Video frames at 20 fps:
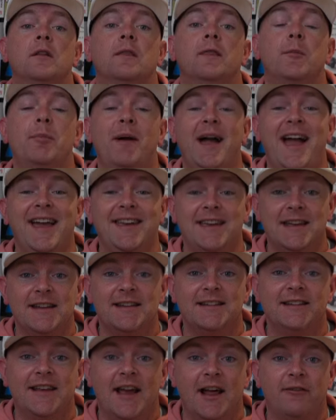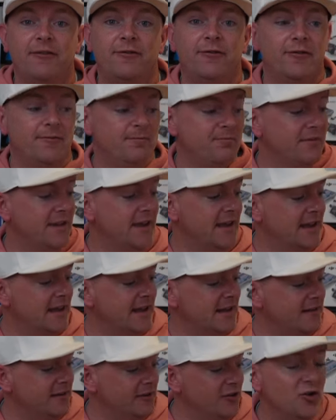The bag itself
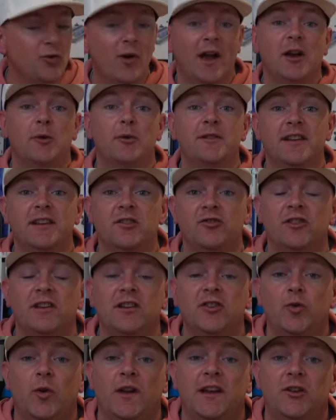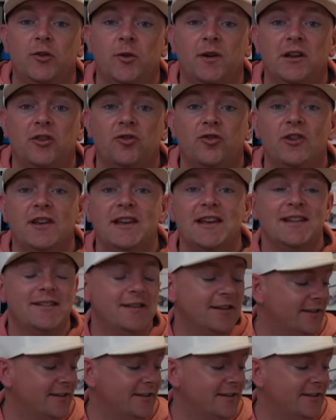is new acquisition in 2023. It's a